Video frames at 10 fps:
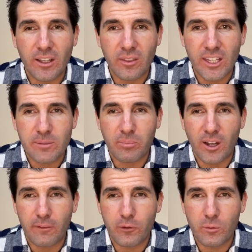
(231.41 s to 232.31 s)
these uh,
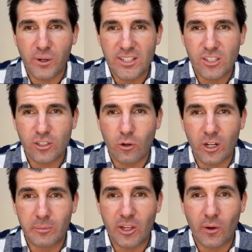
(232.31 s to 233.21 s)
food prices are going to
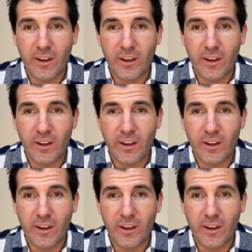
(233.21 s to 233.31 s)
be going